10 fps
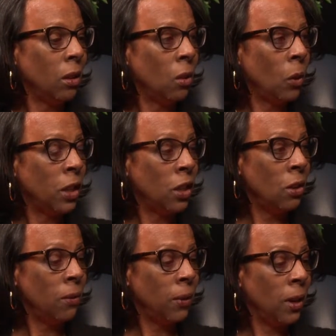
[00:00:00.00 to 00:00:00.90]
What do
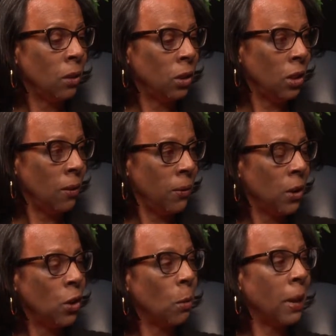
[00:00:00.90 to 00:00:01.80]
you feel? Do you
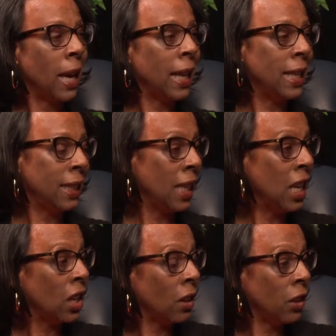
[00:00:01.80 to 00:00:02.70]
feel your body
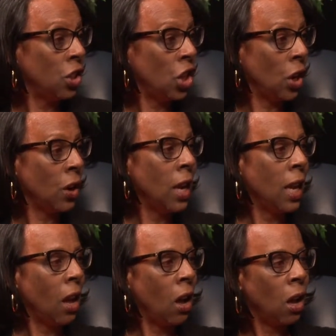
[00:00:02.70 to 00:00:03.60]
sitting on the chair?
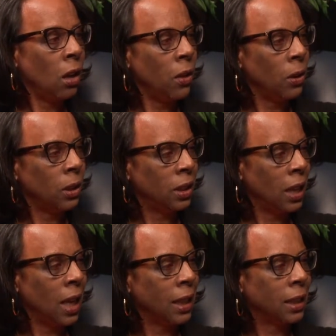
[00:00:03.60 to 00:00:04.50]
Mm-hmm. All of those
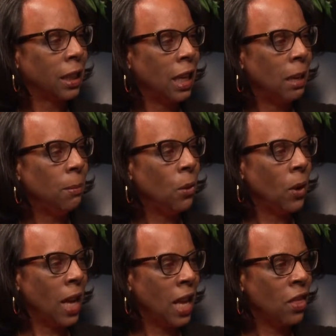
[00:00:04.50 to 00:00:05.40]
things keep
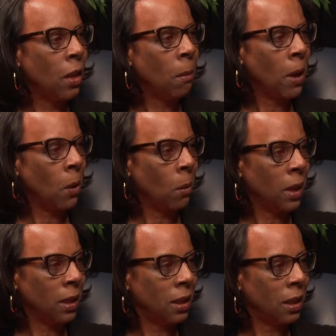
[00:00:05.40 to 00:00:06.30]
you in the moment.